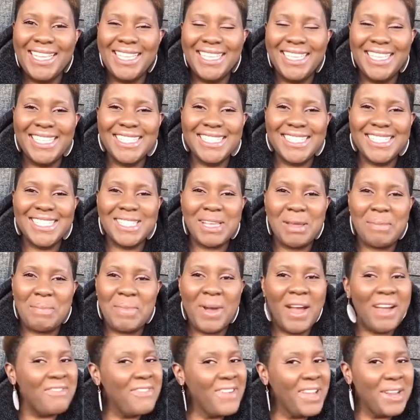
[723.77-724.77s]
This is a
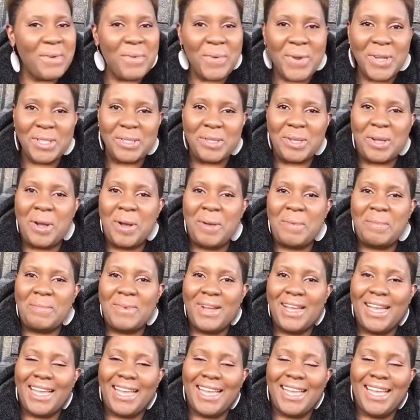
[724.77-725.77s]
perfect way to come
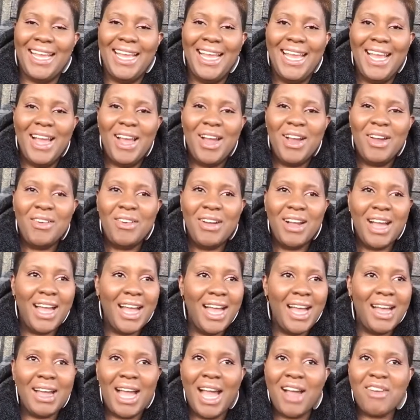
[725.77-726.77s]
back.
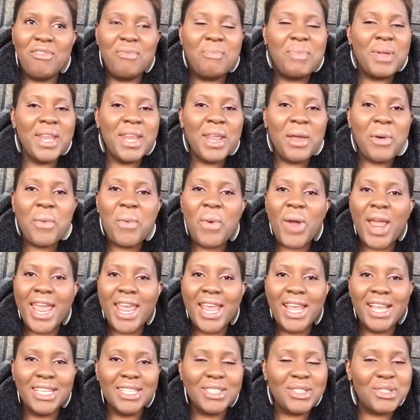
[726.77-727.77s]
Uh, I've been
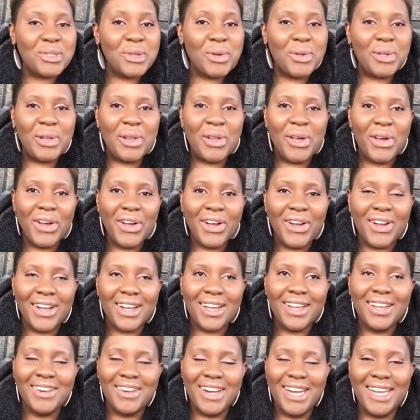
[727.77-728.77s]
away so long,
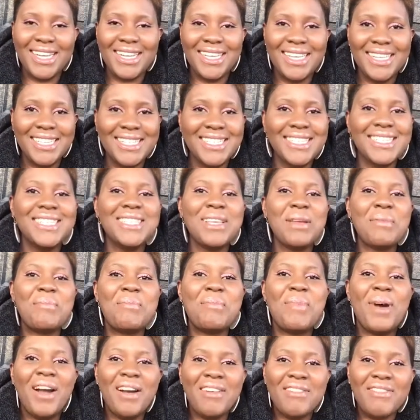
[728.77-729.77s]
right? This is a
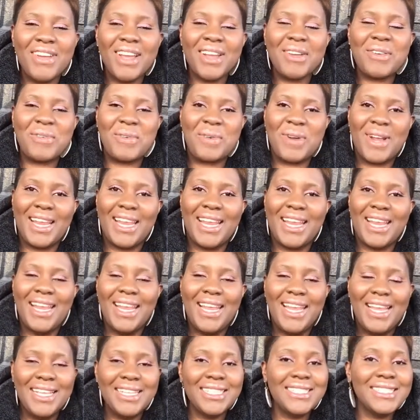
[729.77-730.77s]
perfect way.
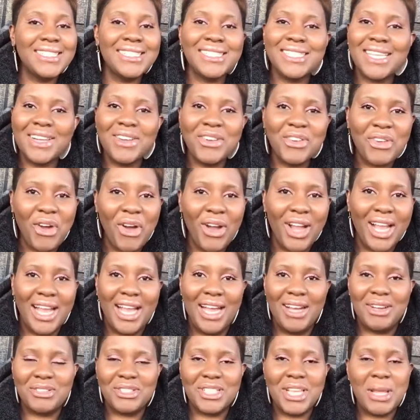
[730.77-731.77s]
This is a
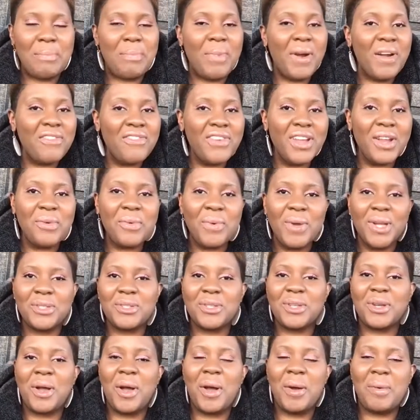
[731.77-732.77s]
knockout, a perfect way
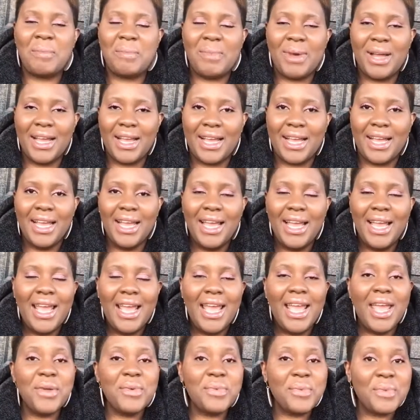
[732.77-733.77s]
to come back
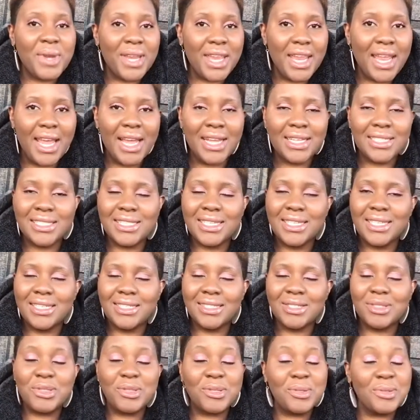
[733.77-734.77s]
and react
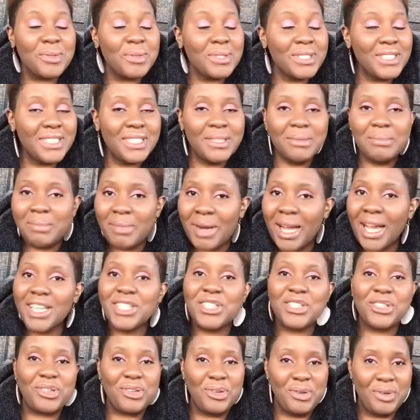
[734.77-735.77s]
to
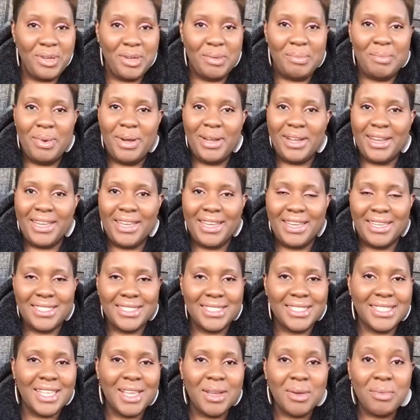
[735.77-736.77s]
Dimash
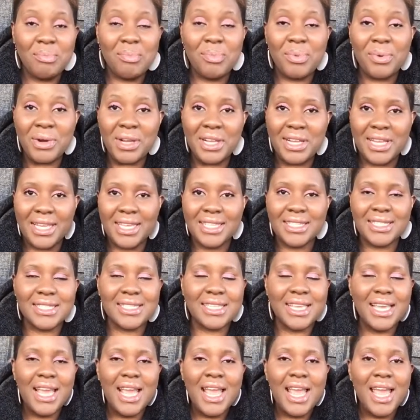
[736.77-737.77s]
Kudaibergen's
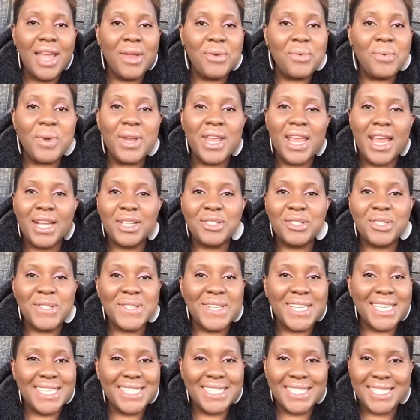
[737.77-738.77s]
brilliance and react to
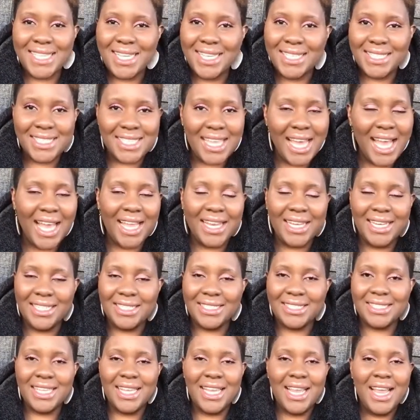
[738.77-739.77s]
his
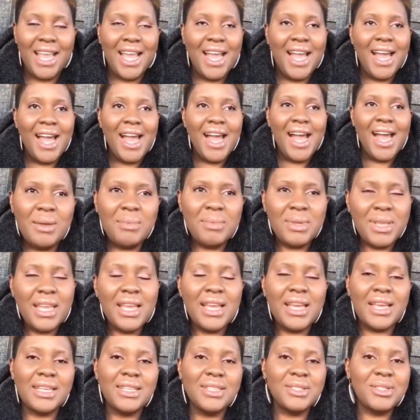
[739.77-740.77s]
talent. Um,
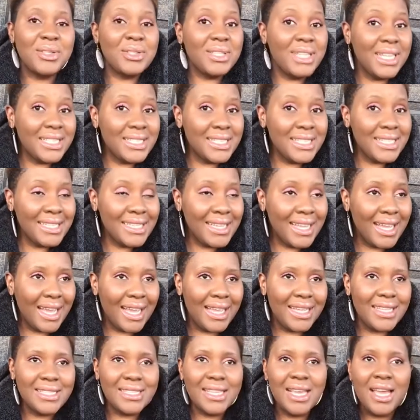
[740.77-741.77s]
yeah, so that's it,
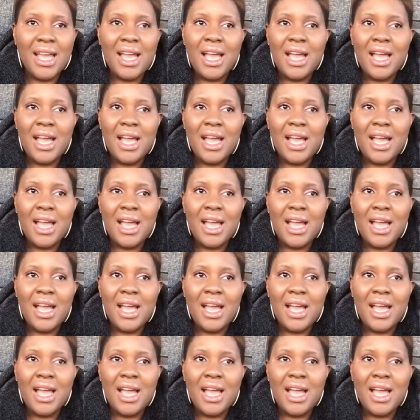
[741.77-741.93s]
guys.